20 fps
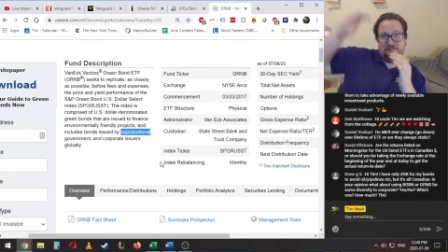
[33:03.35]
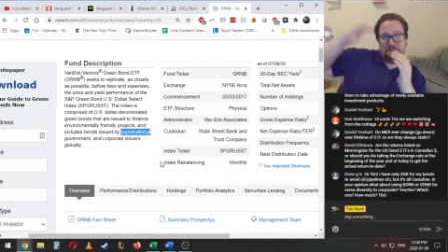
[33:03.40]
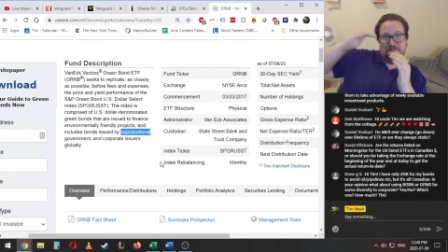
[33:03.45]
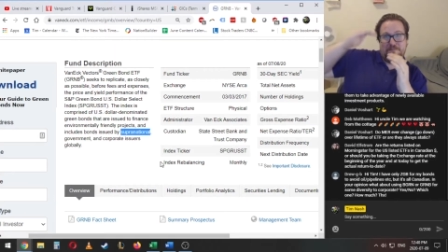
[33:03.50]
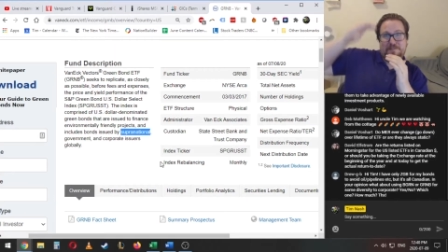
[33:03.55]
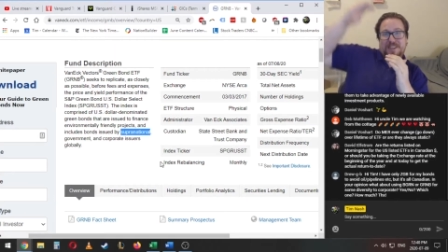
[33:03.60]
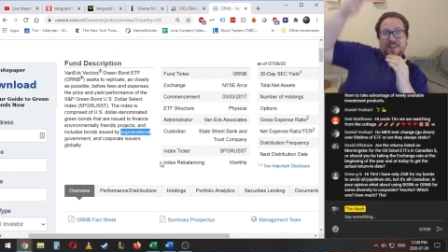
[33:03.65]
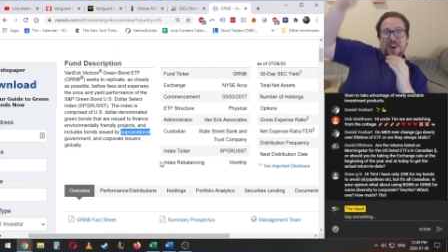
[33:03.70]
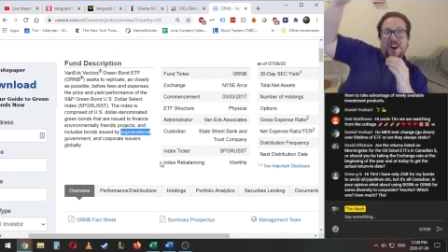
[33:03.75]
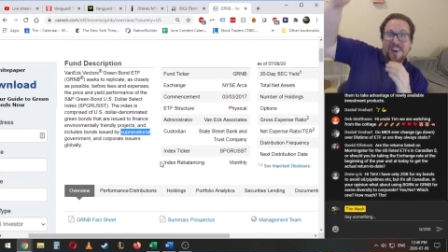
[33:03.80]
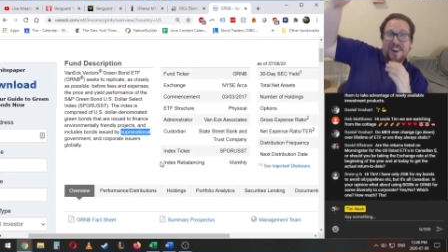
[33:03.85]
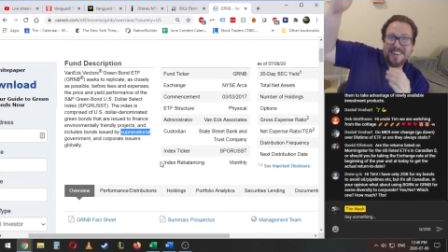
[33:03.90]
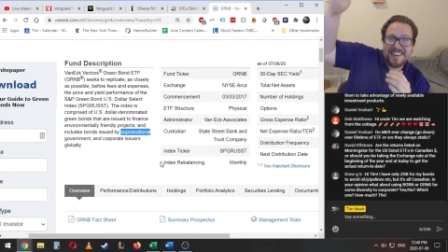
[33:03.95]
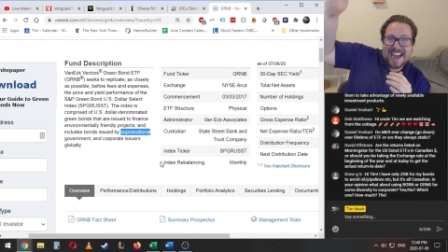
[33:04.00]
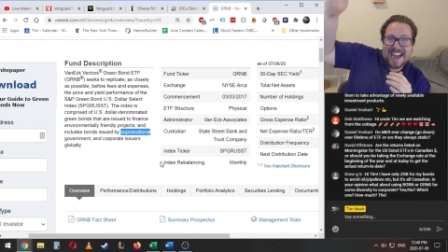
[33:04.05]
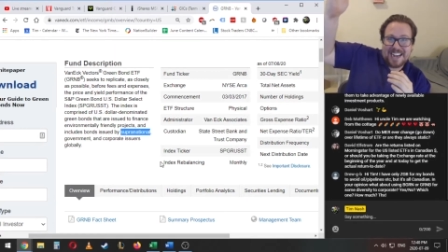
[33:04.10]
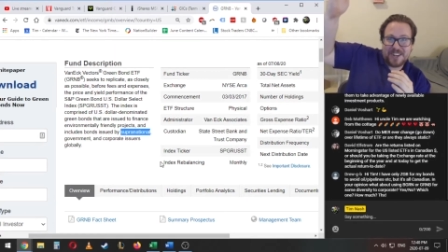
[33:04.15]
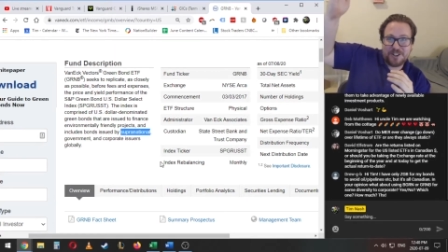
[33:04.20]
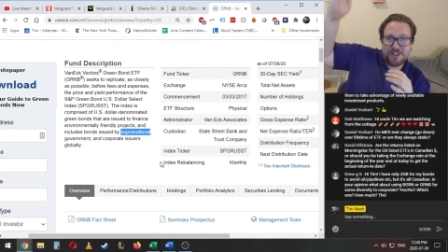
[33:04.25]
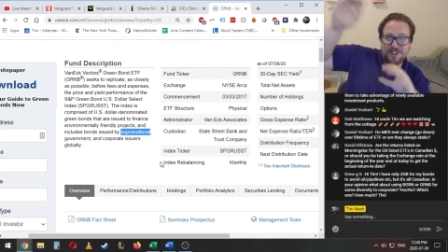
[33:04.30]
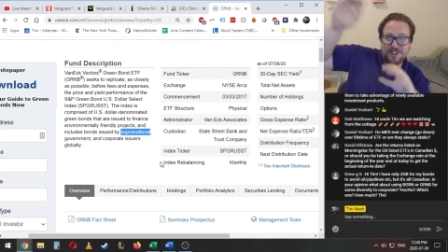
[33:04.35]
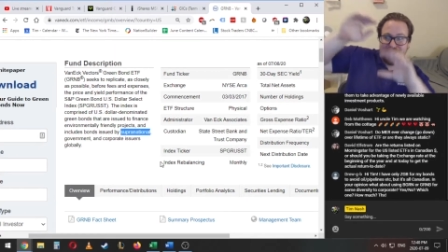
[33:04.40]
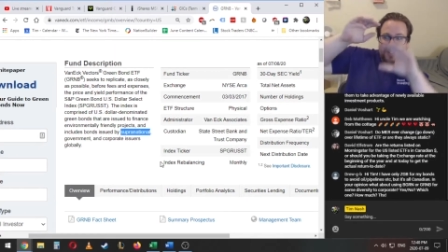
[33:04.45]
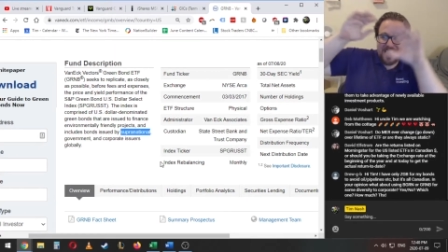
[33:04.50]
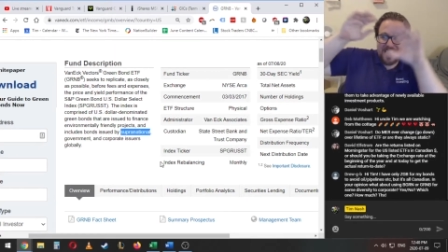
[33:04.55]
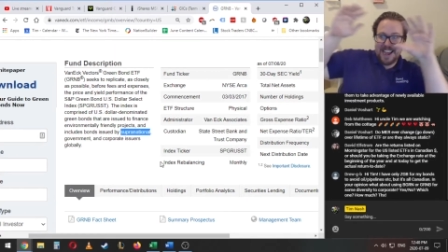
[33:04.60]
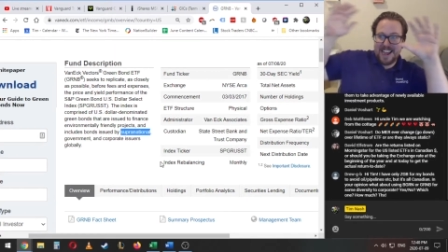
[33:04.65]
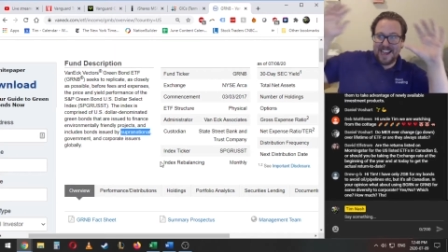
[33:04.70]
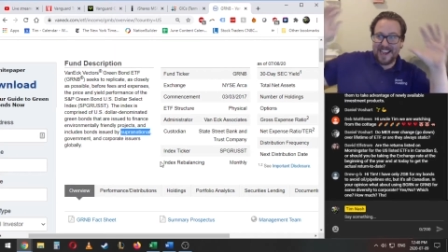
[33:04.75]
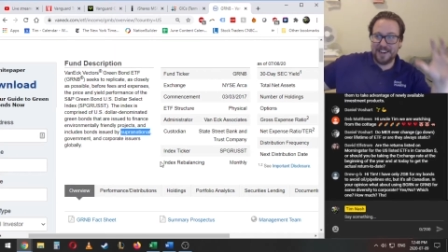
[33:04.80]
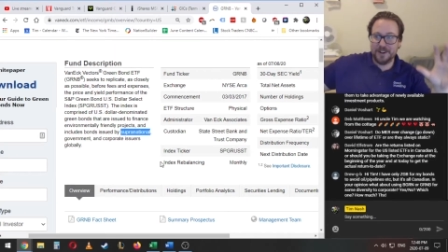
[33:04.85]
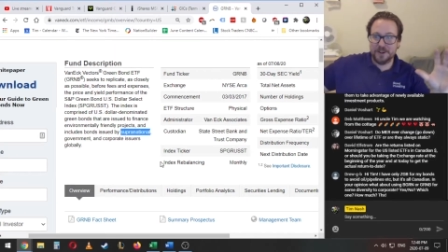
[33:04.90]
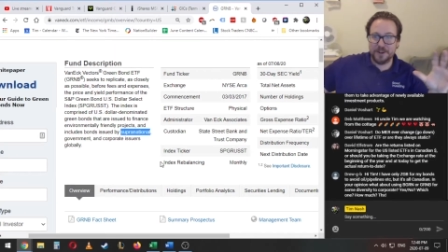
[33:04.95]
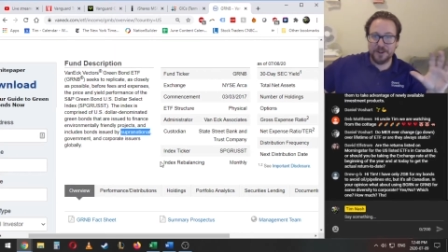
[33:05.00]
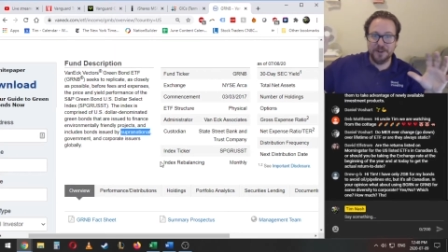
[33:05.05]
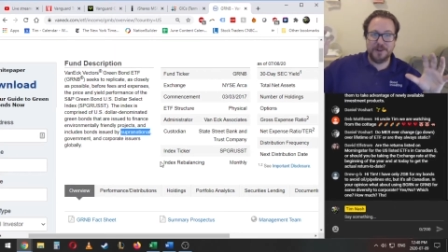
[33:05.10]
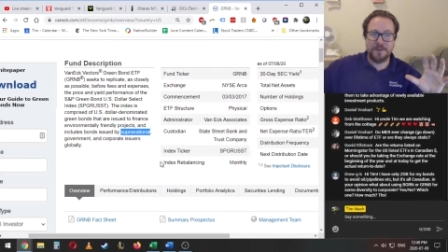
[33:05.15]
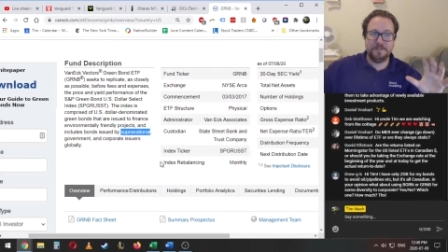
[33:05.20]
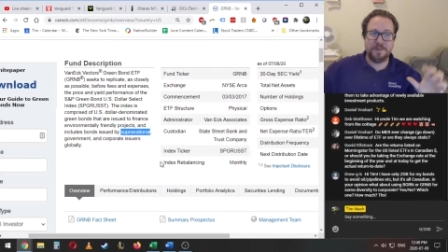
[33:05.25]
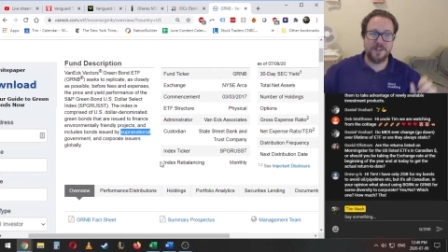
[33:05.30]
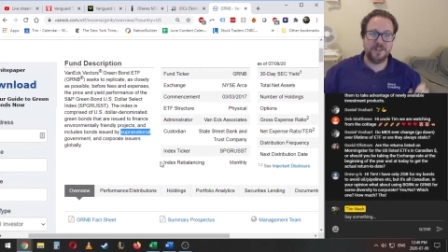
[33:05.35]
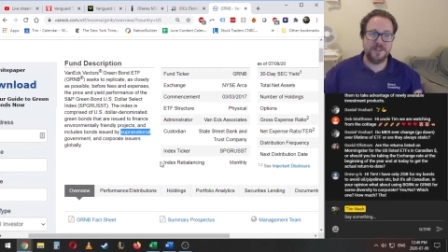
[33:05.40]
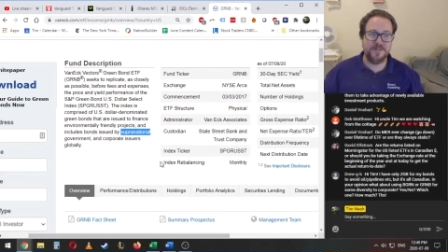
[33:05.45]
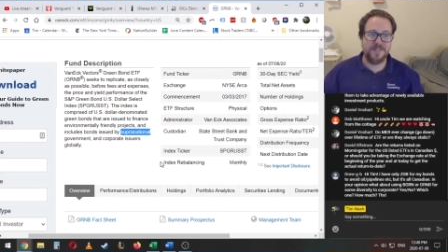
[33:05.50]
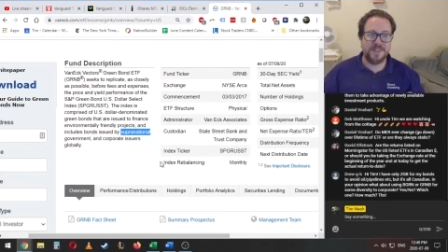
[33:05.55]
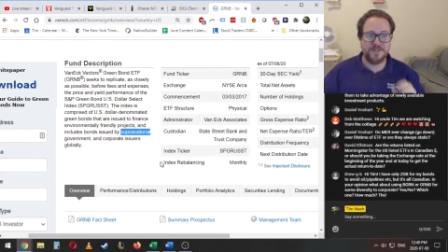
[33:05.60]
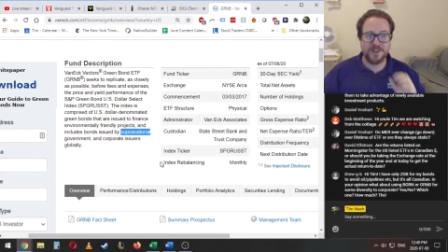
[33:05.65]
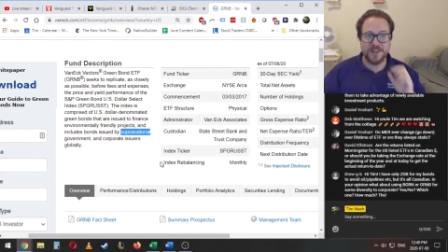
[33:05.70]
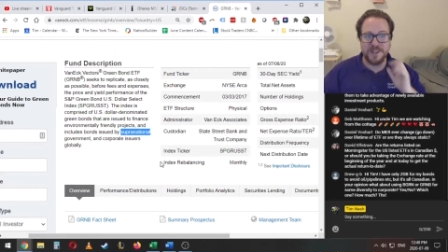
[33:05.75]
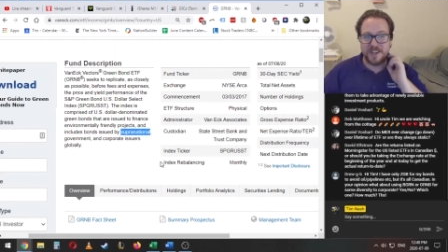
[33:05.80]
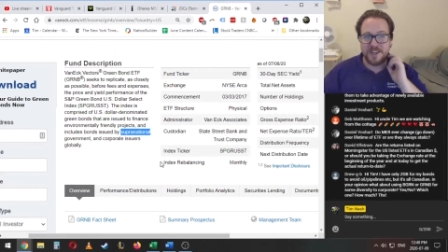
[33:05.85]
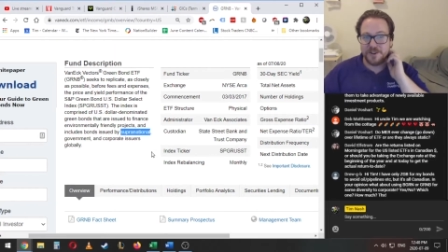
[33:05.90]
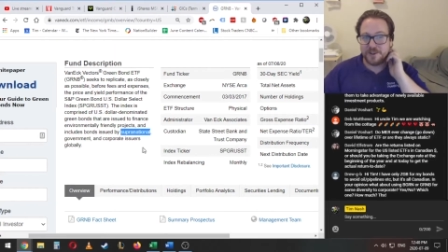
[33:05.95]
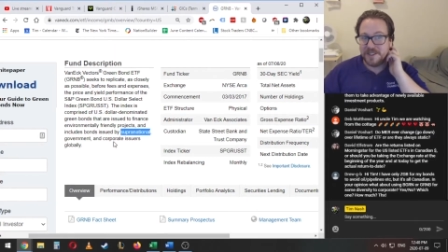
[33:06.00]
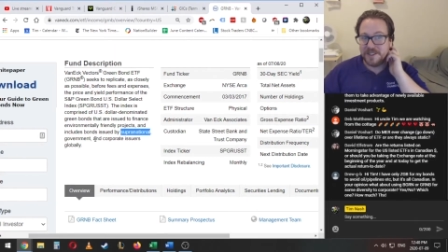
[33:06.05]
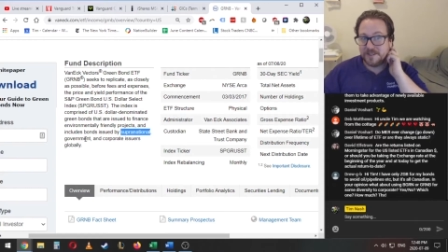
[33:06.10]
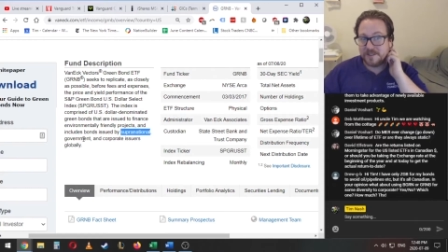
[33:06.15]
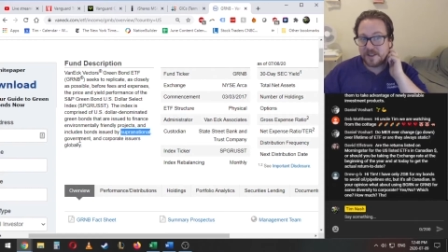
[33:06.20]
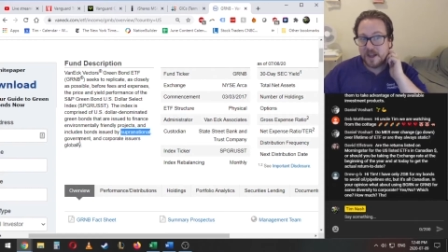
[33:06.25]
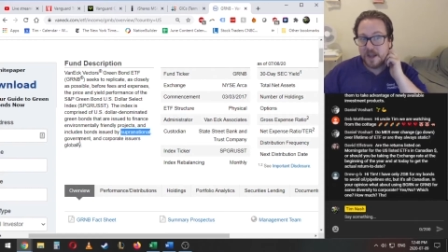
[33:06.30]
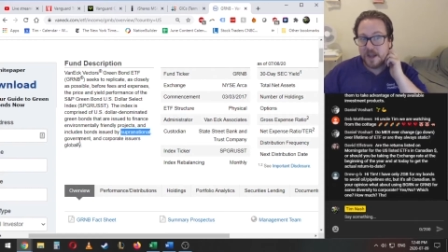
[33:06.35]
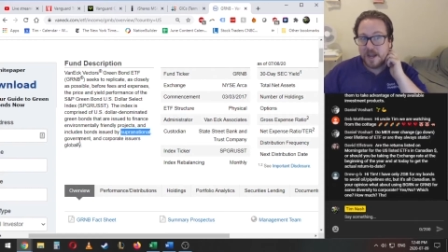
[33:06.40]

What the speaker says: beyond national and include a bunch of different countries.